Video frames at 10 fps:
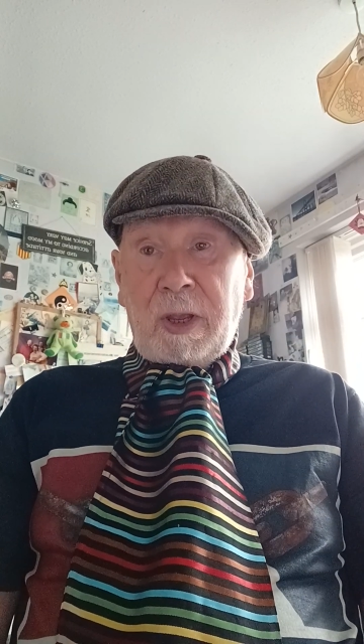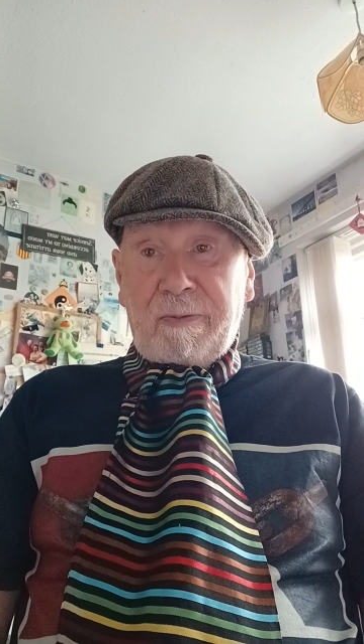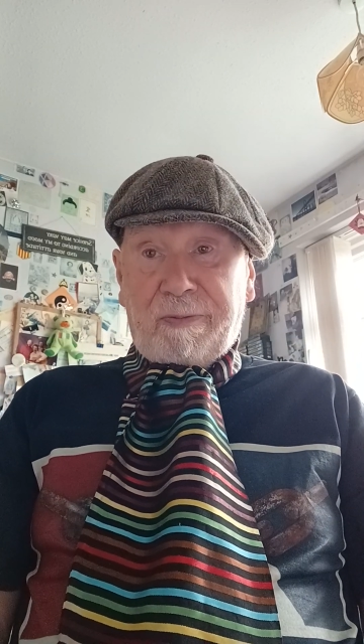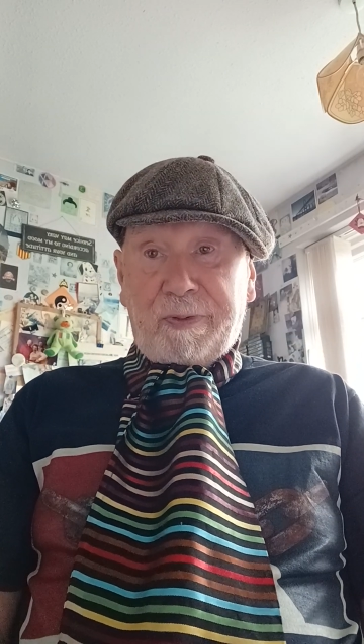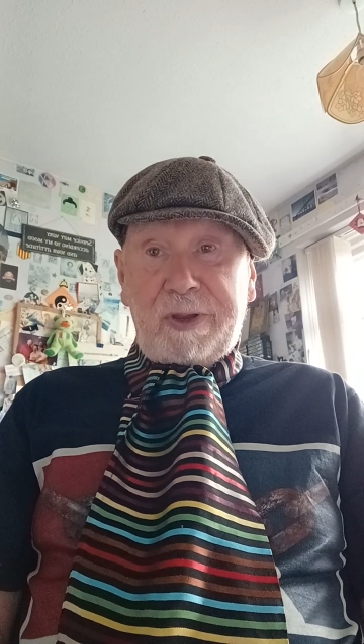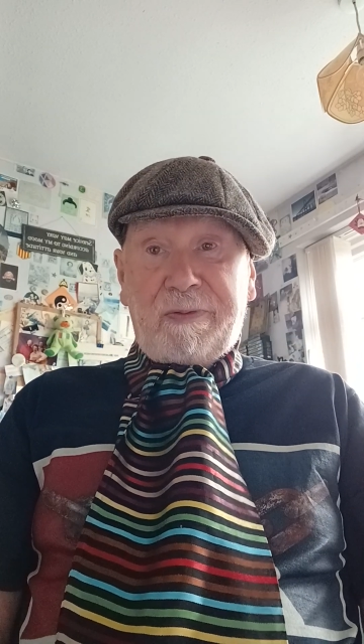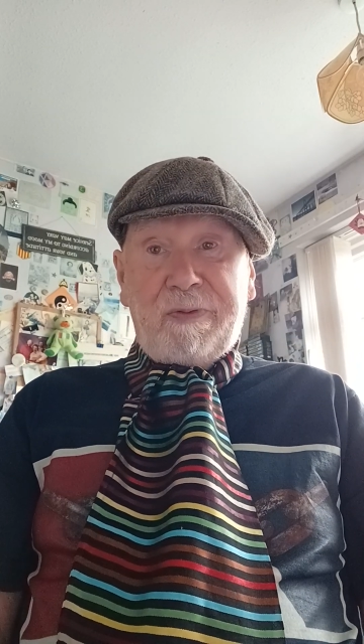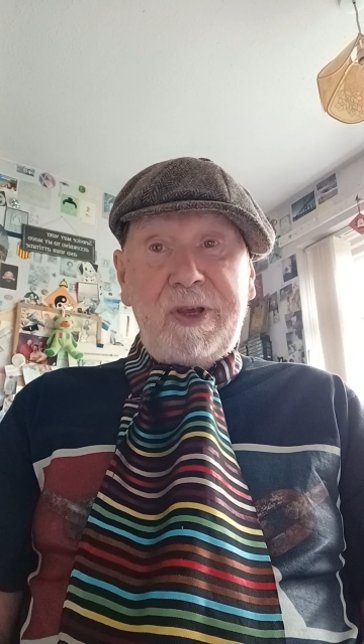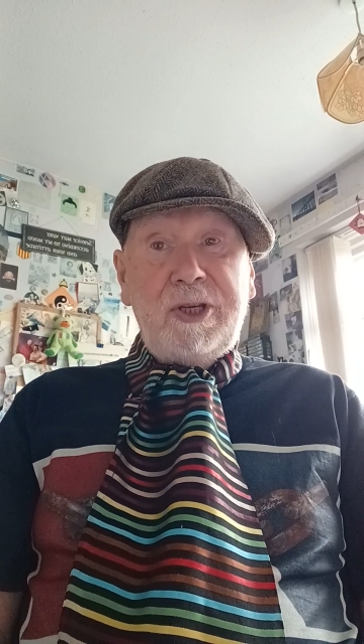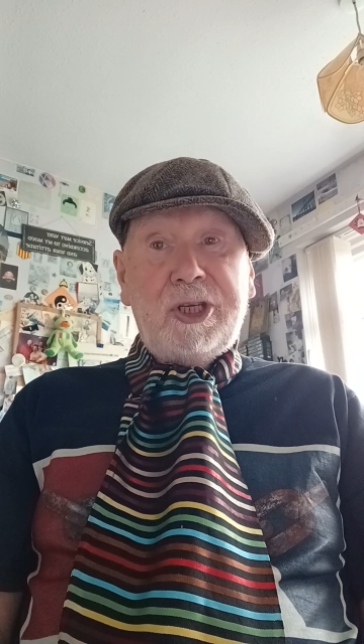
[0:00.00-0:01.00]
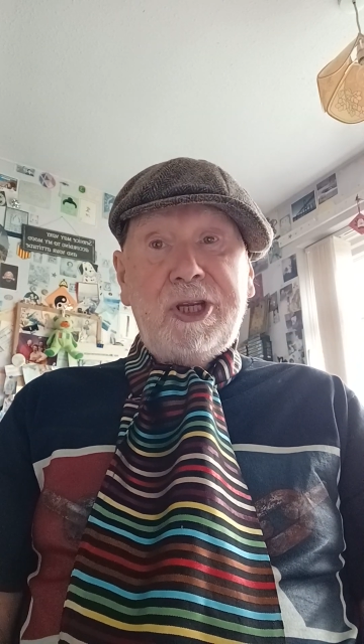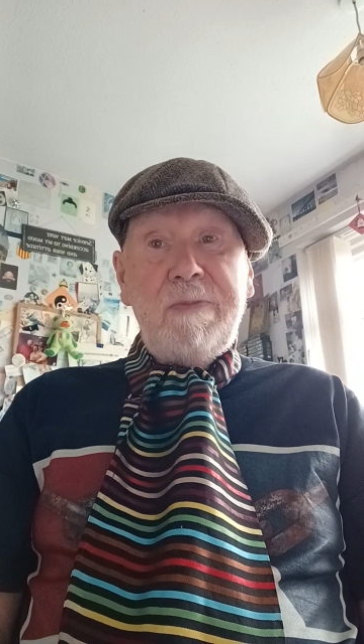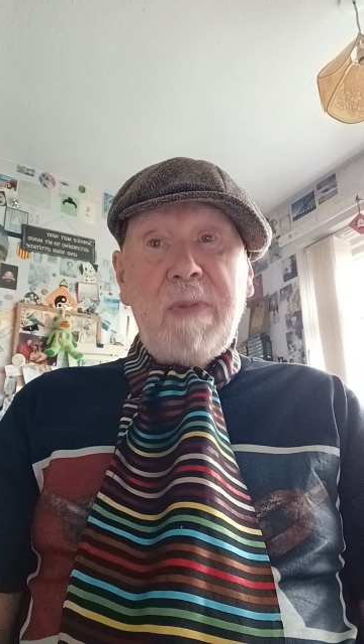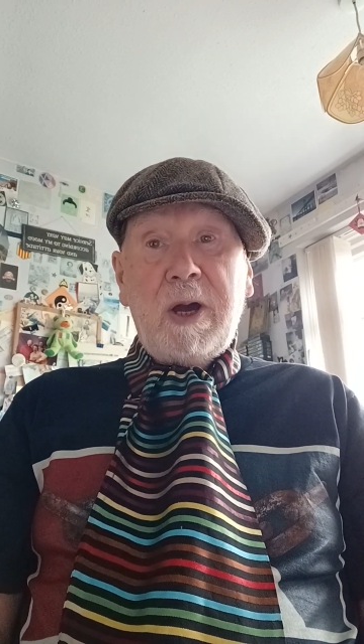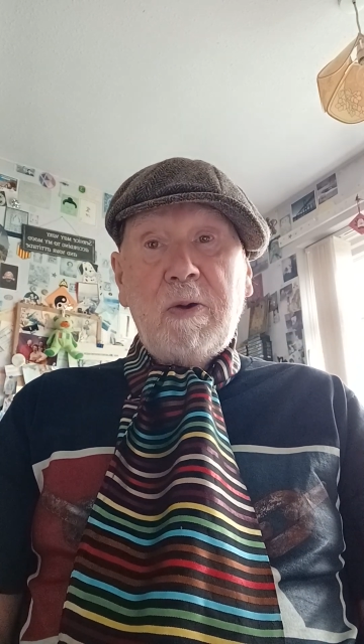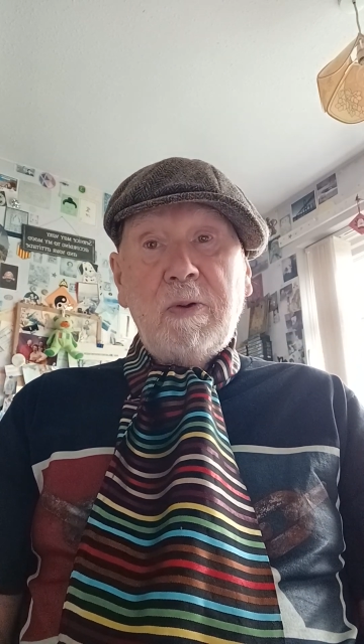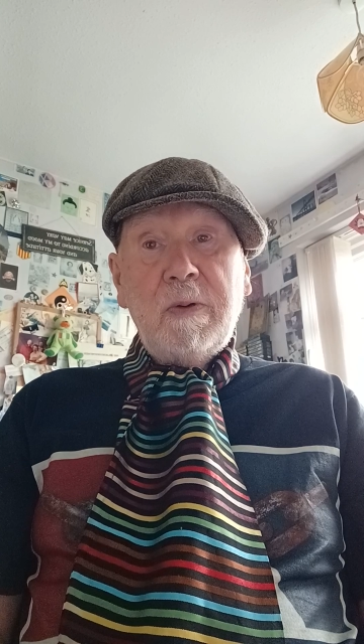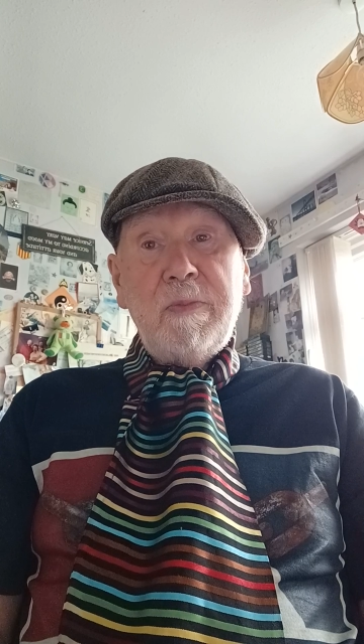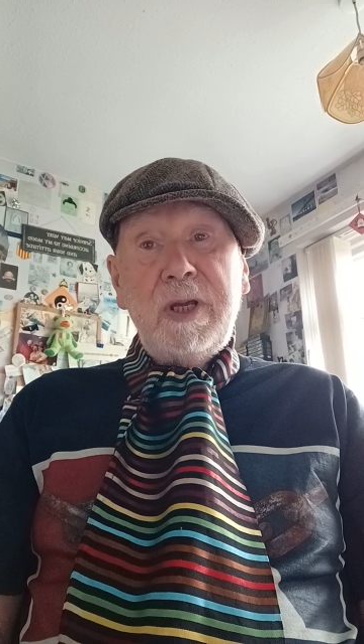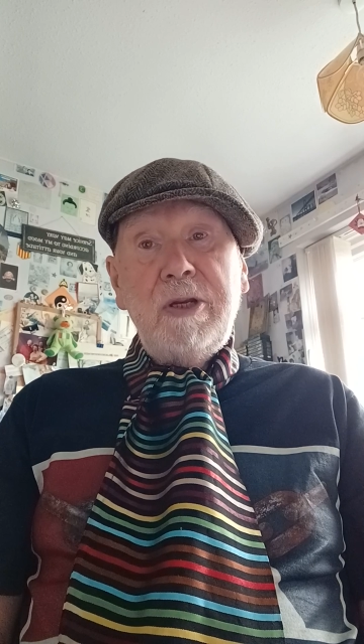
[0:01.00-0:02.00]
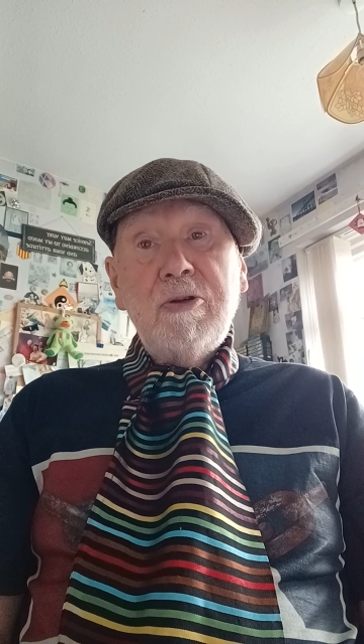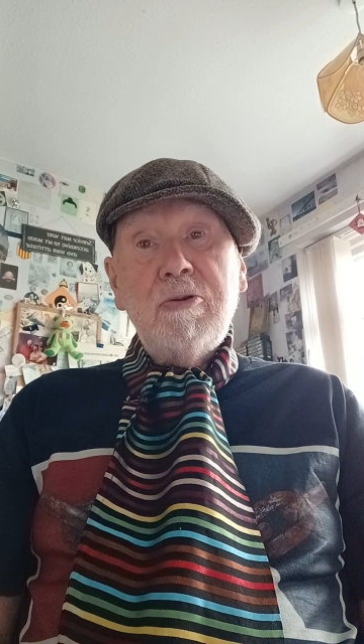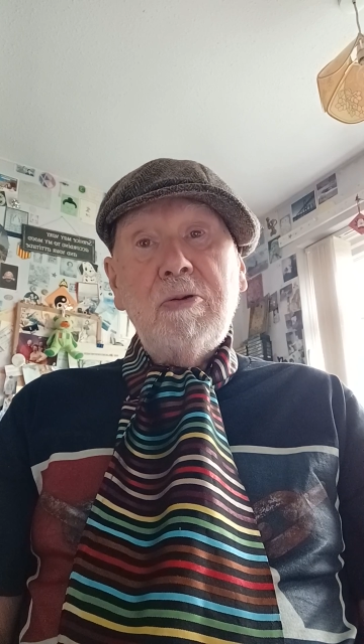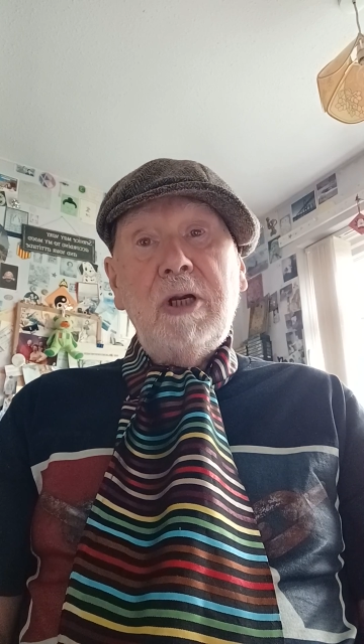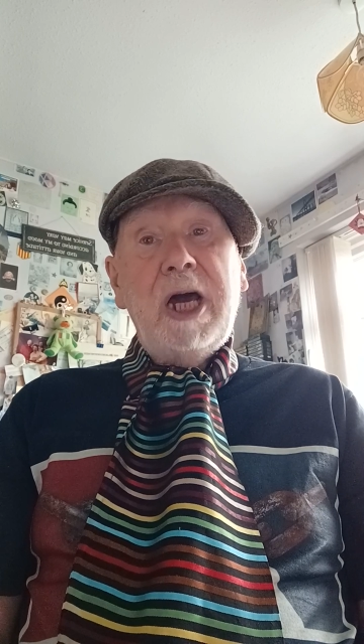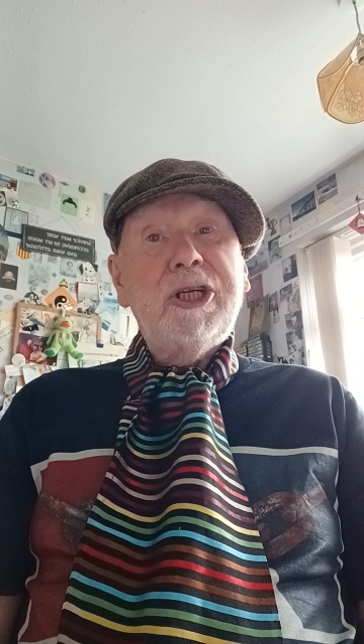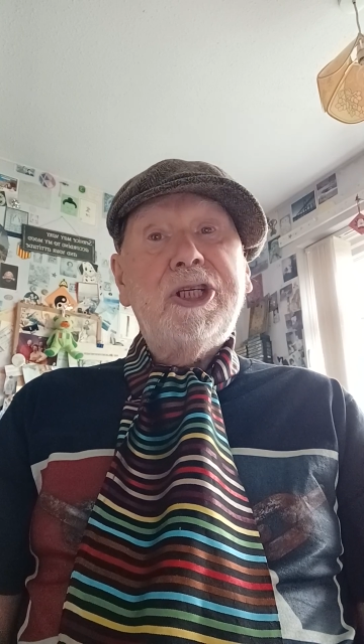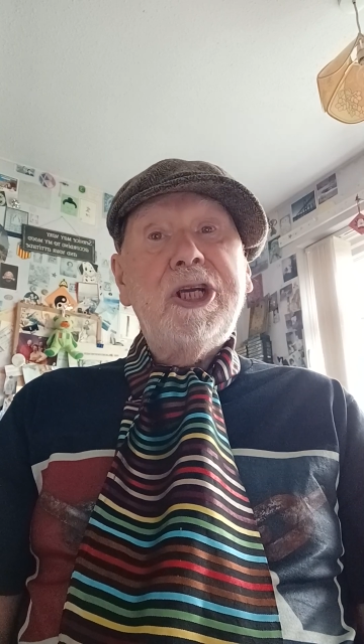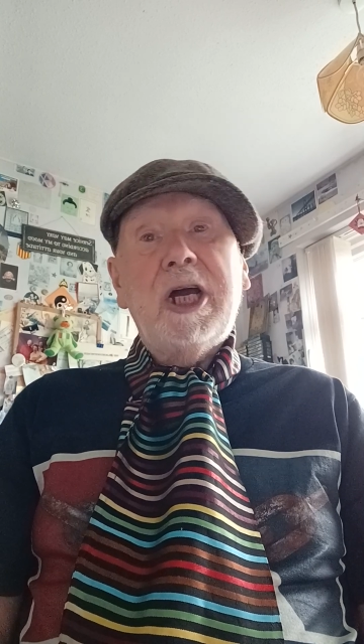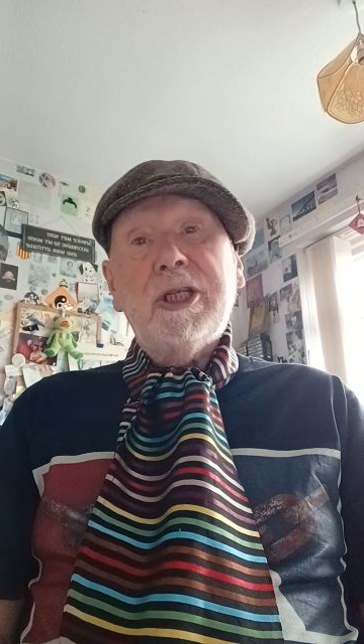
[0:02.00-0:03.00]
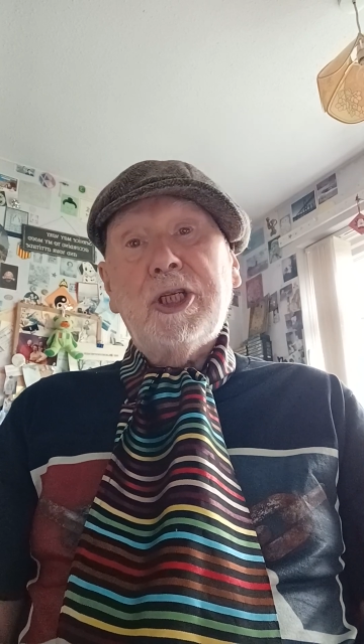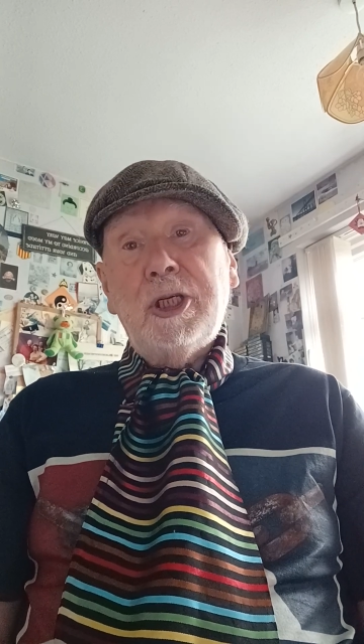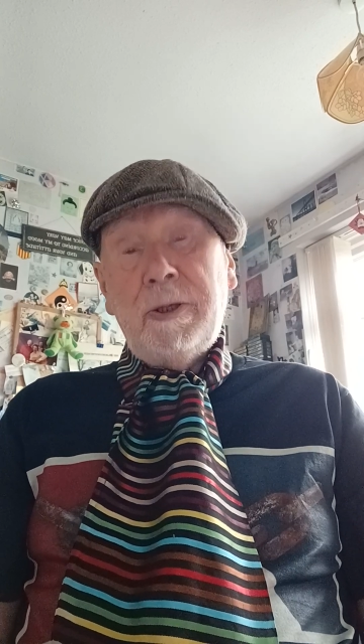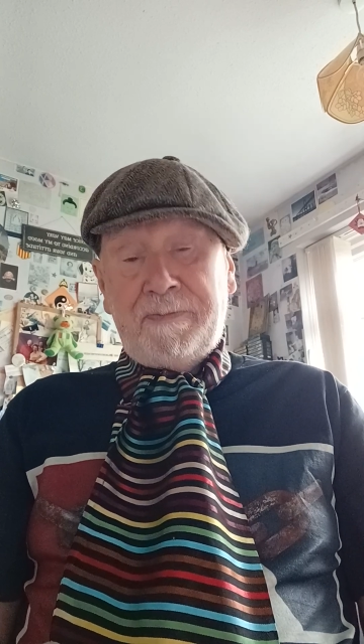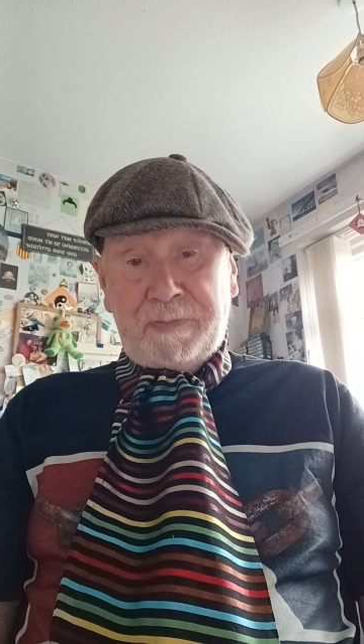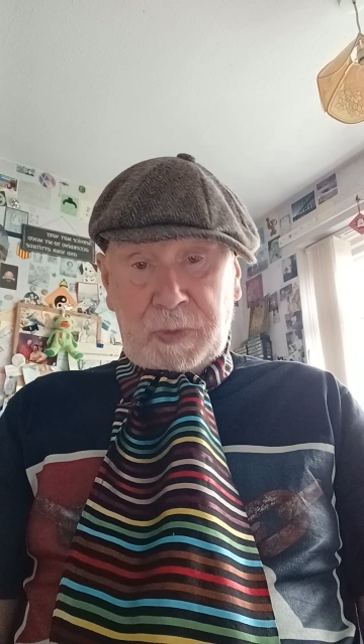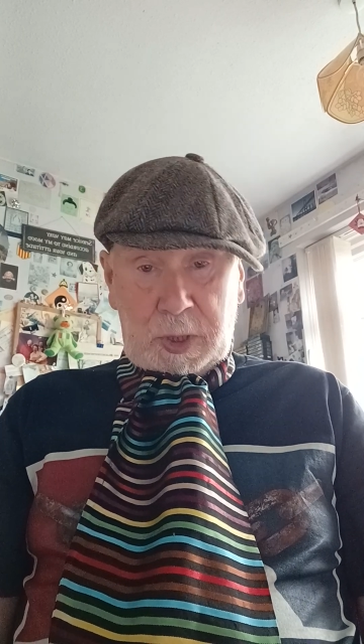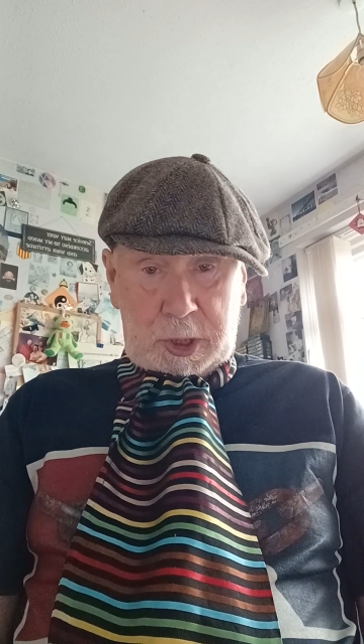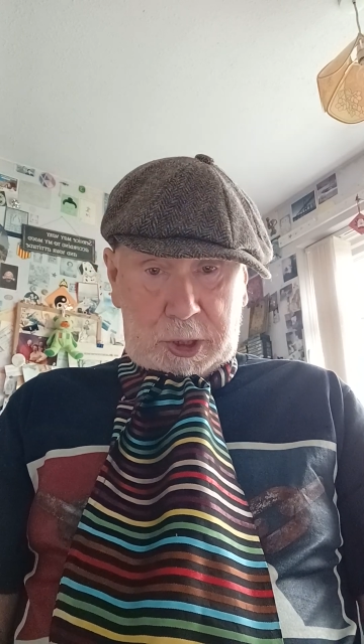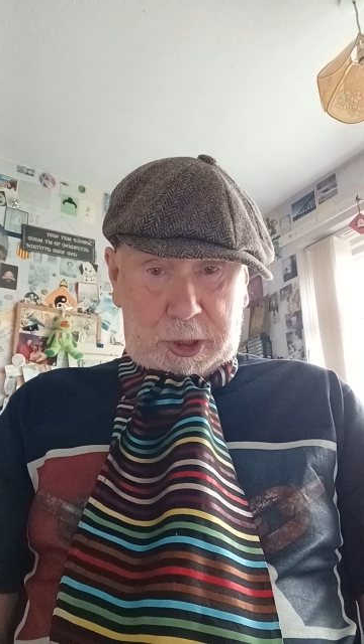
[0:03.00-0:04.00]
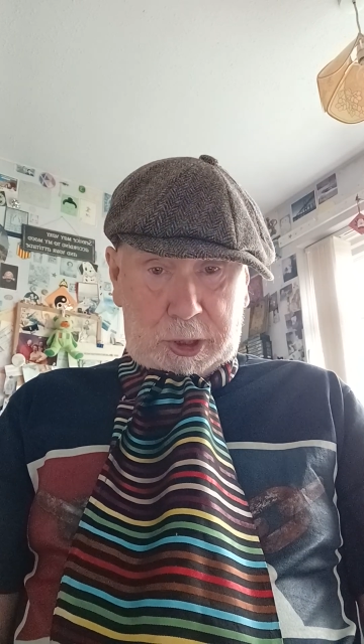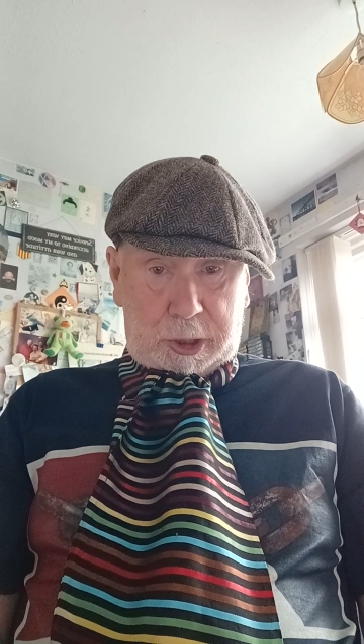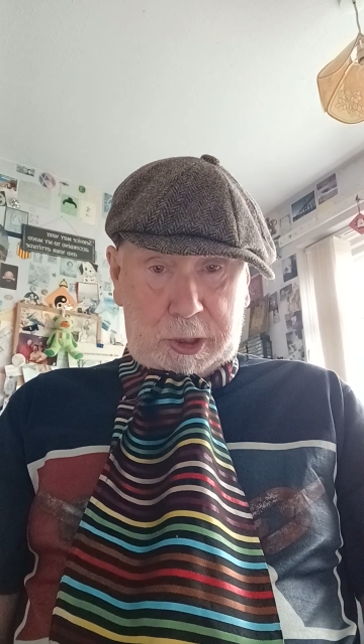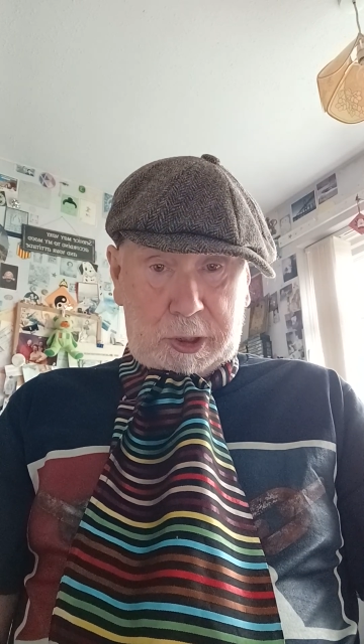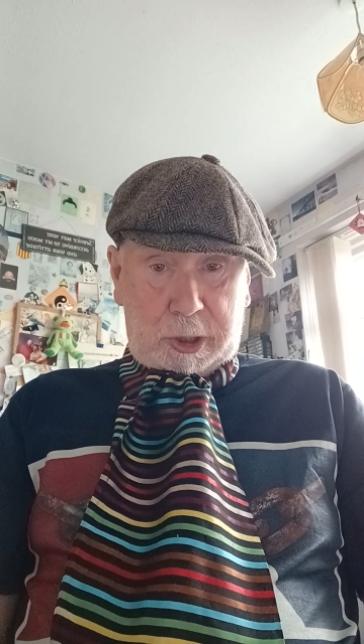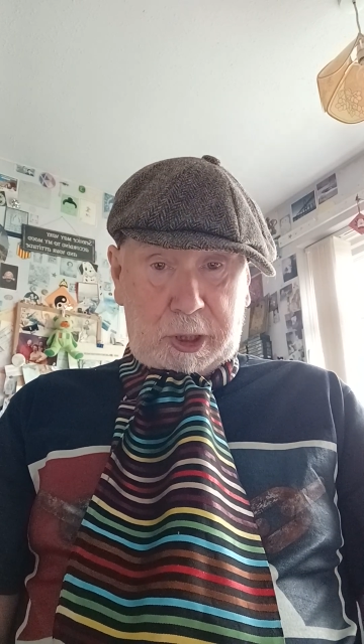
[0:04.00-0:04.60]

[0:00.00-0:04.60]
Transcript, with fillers: Fifi Simone, Minou new Uh,